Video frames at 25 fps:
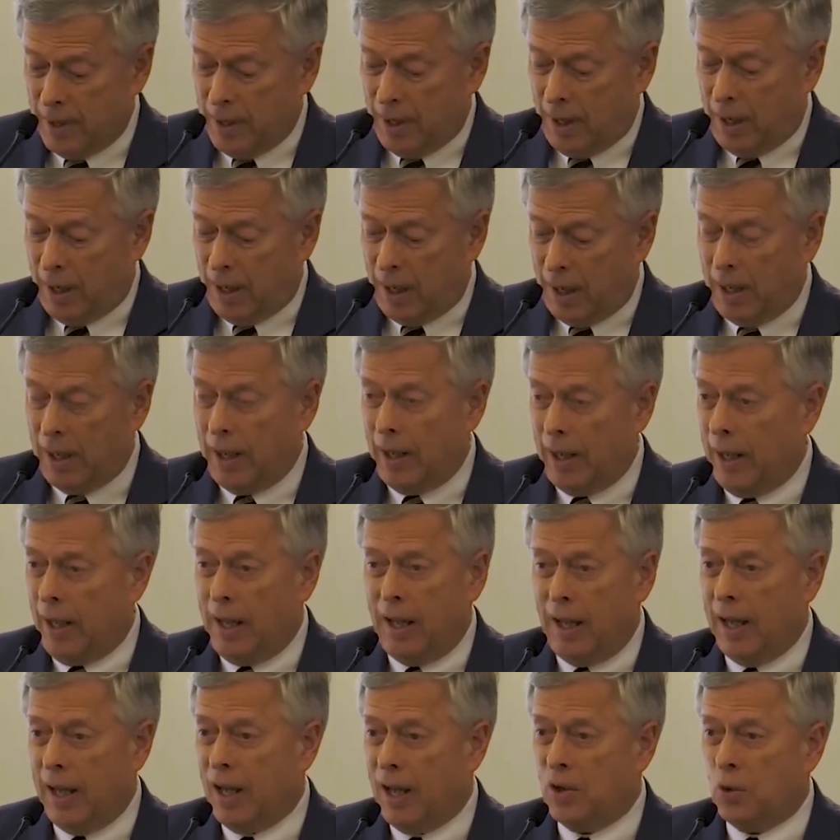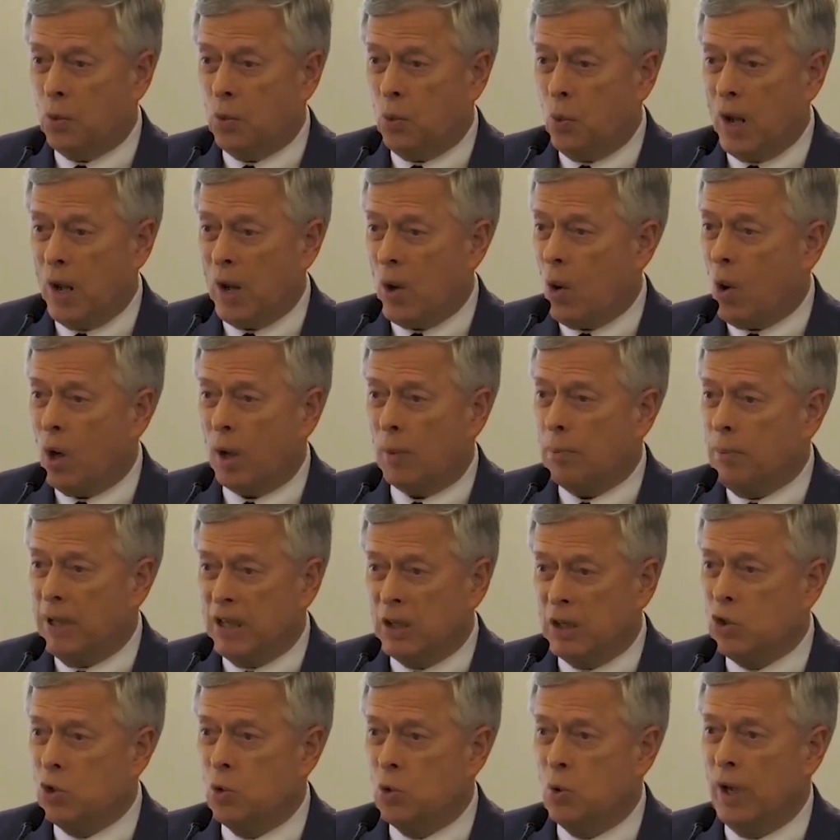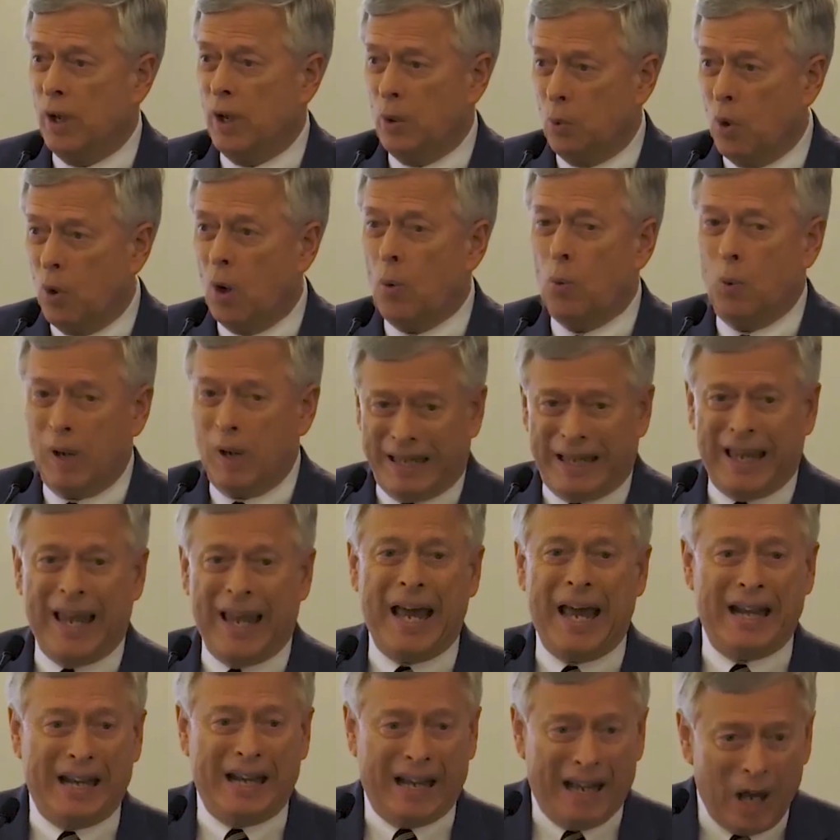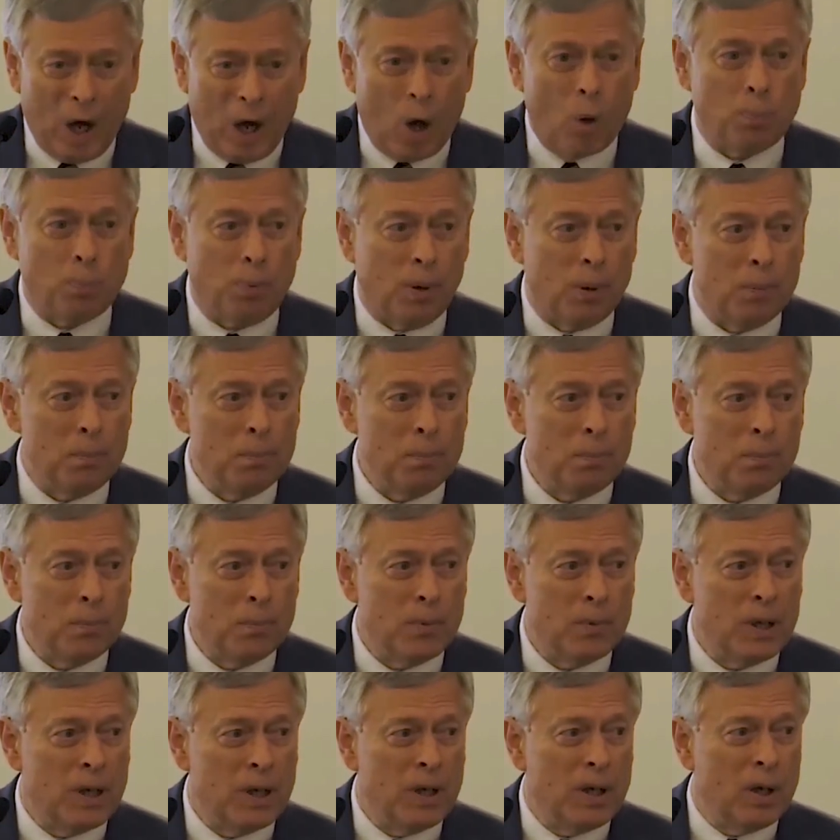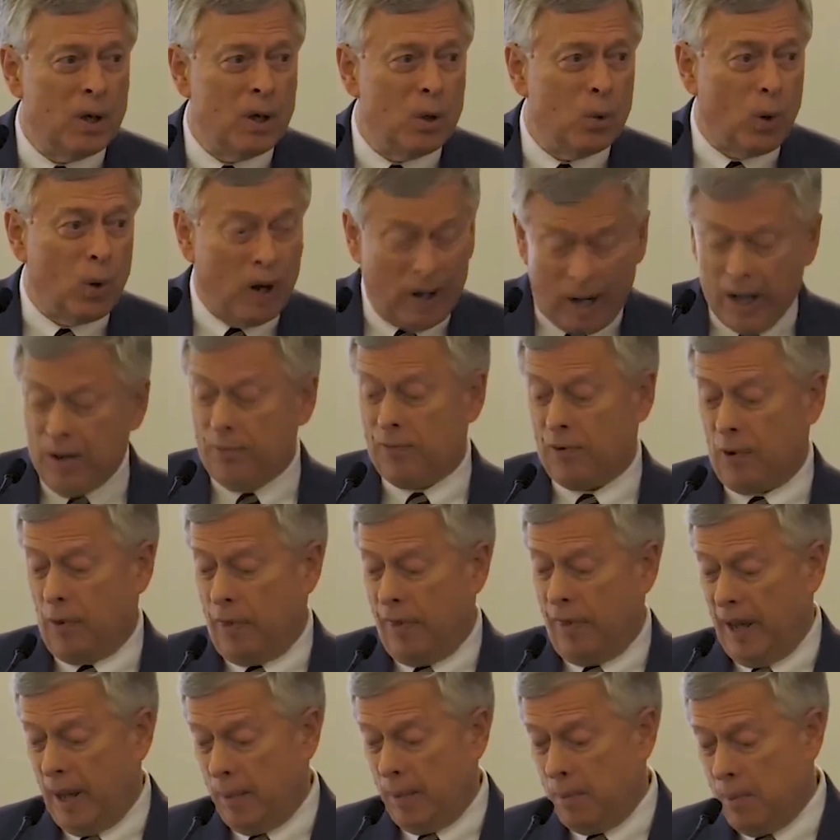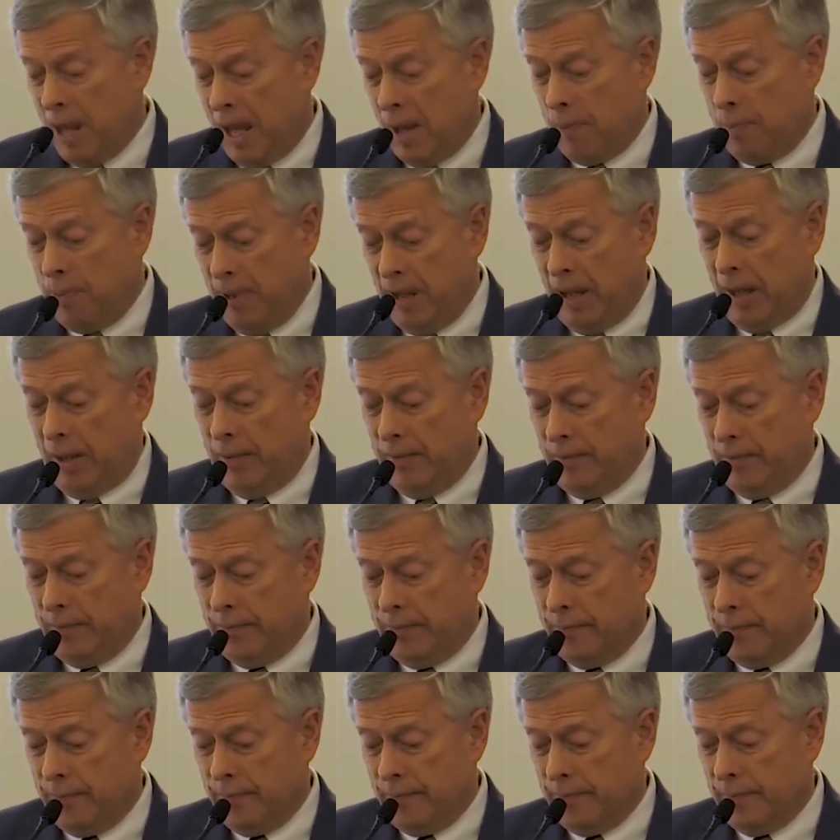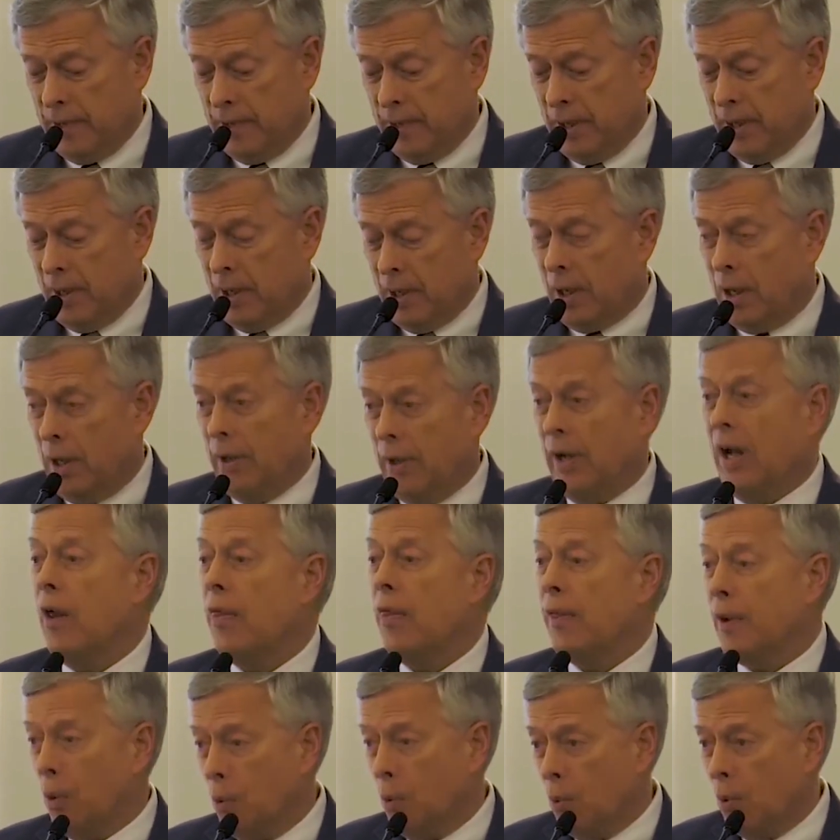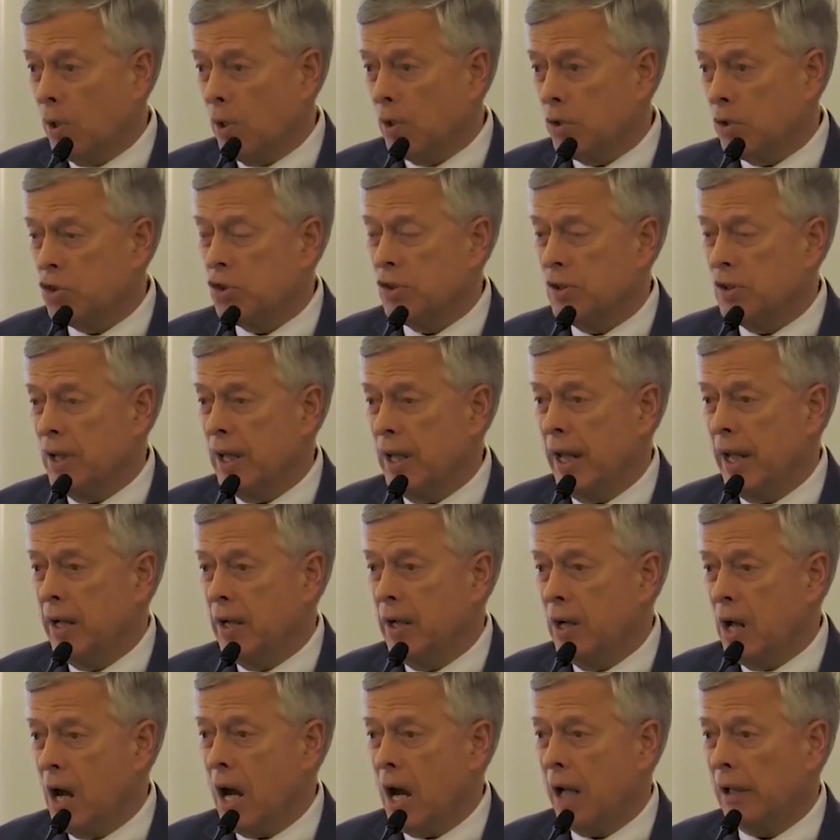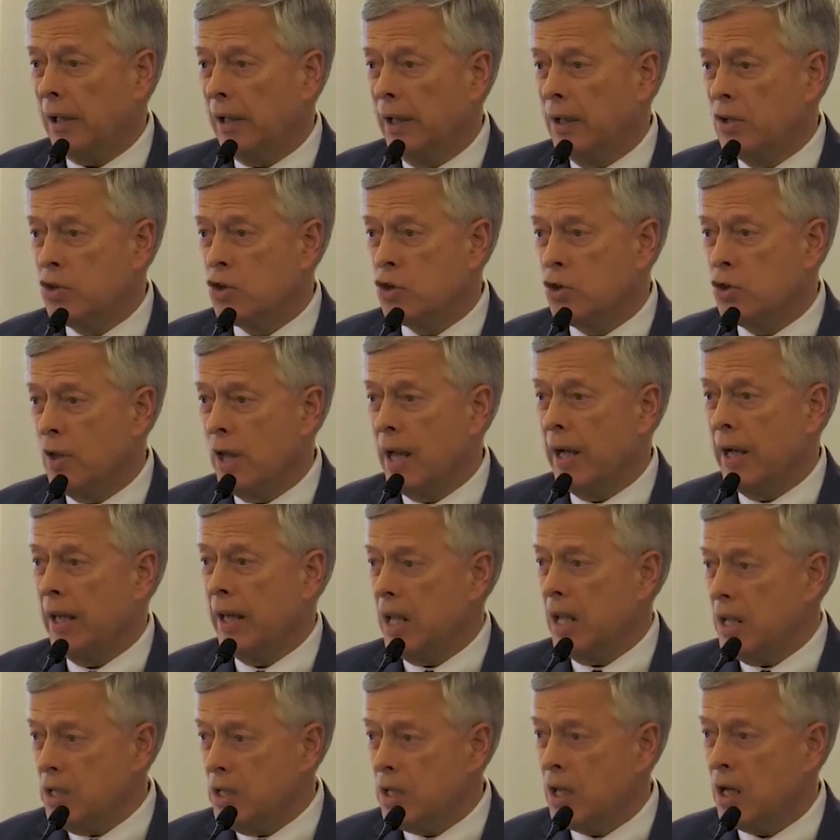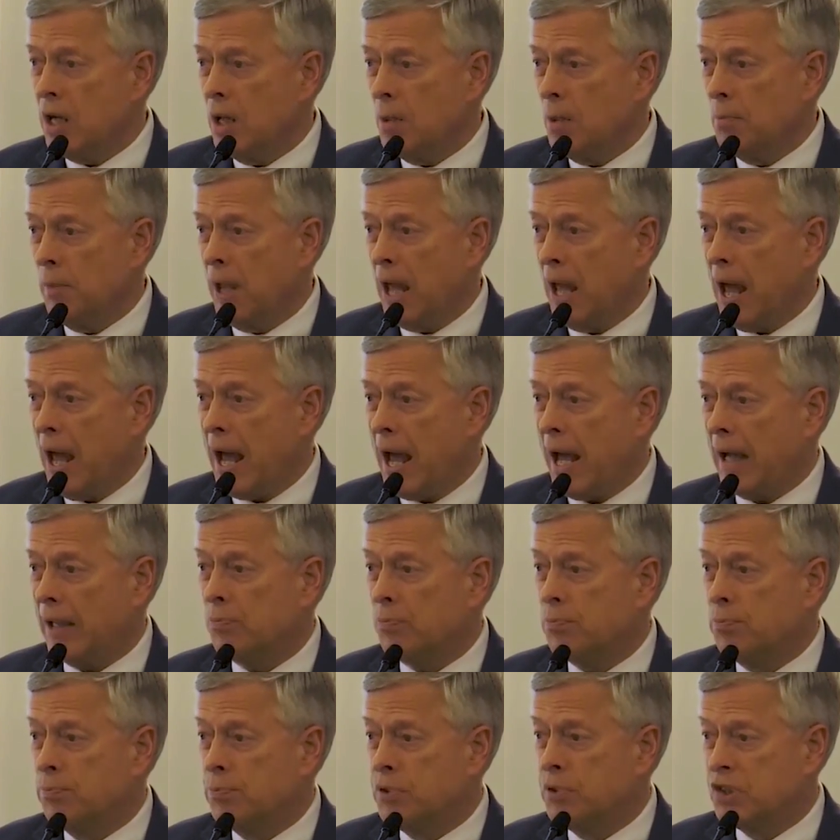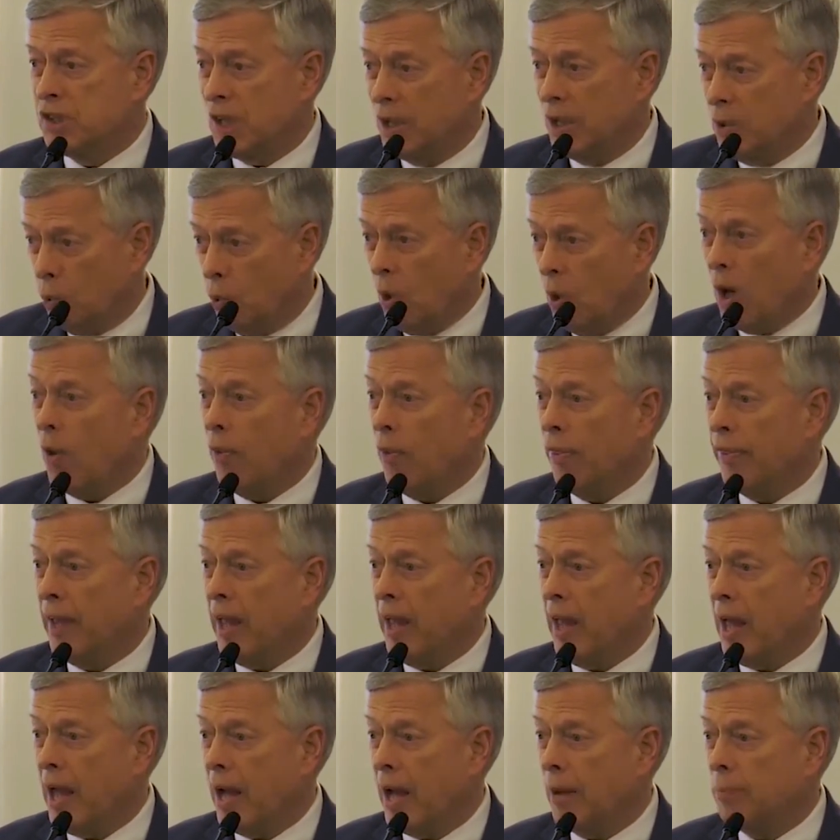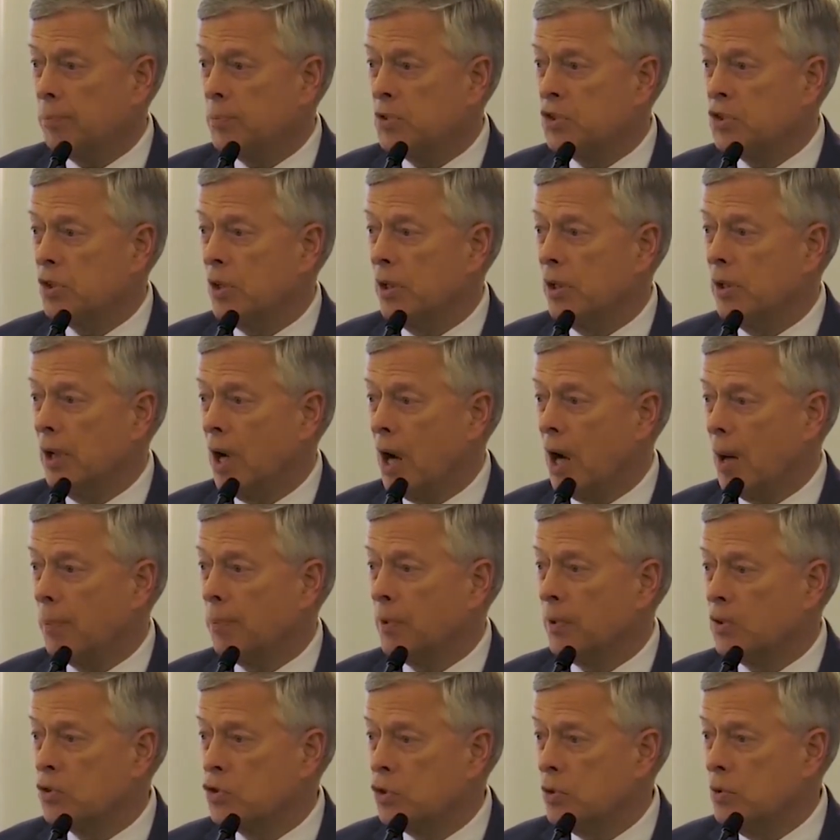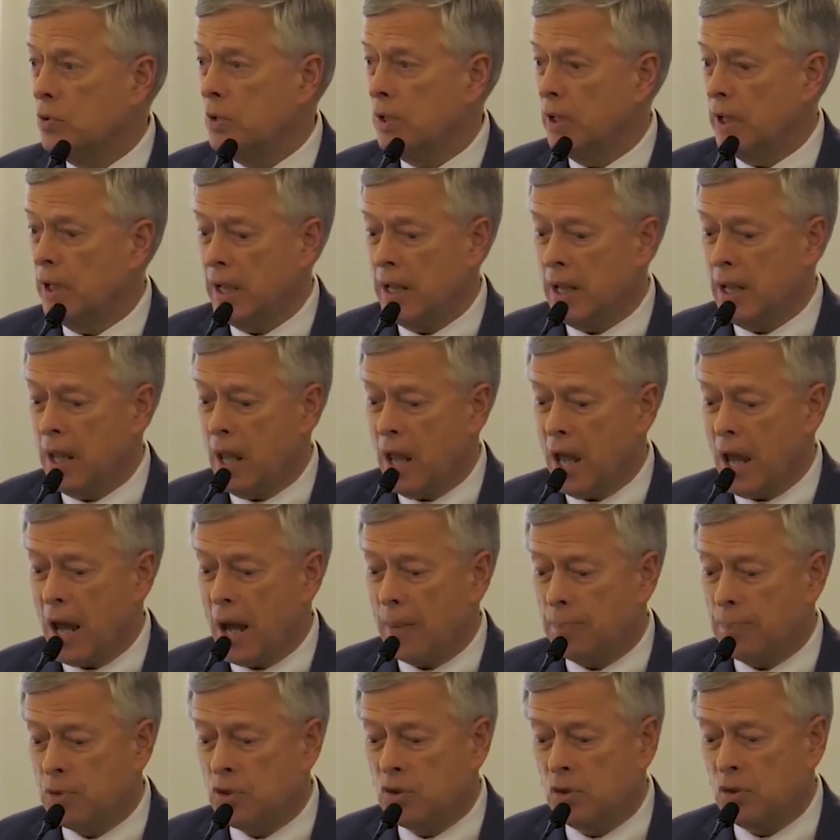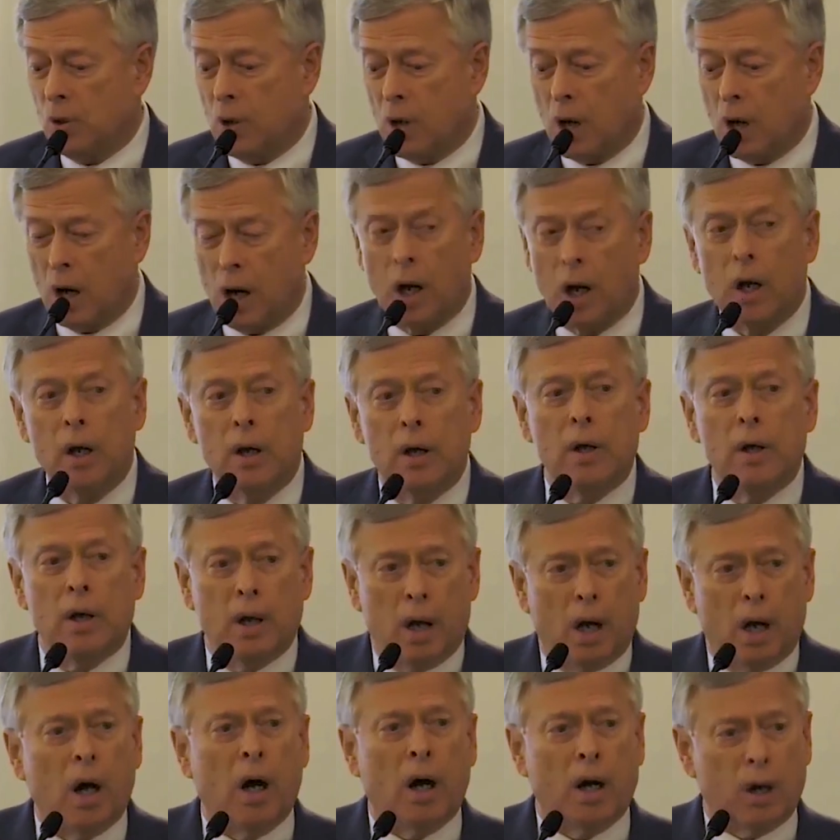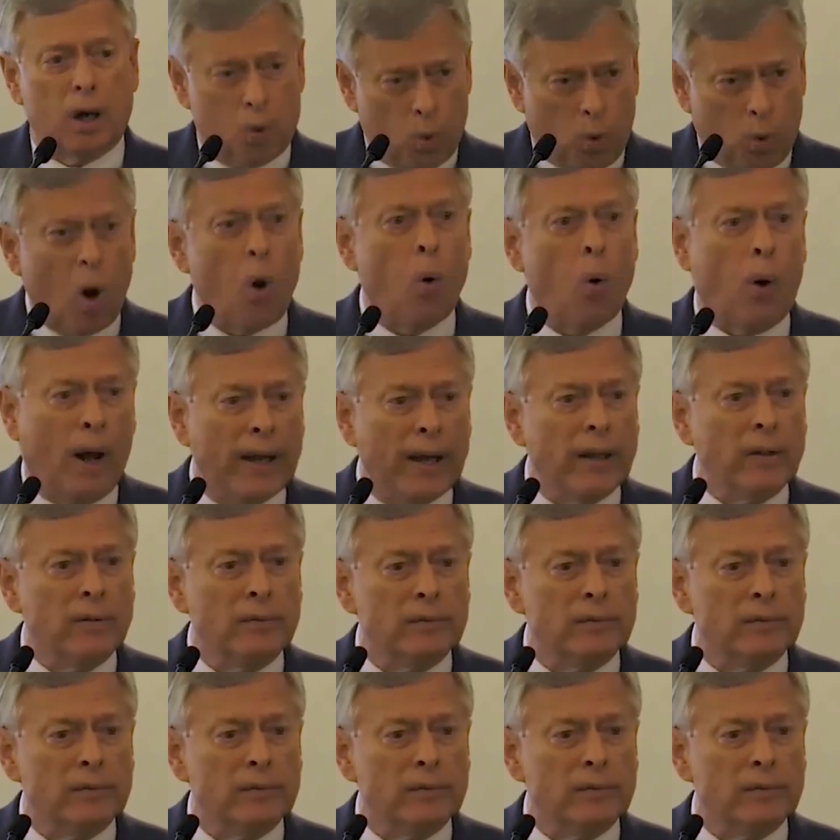and we ought to be doing what we can to help them wherever they may be. Another was the knowledge that income gaps and wealth gaps and opportunity gaps are growing,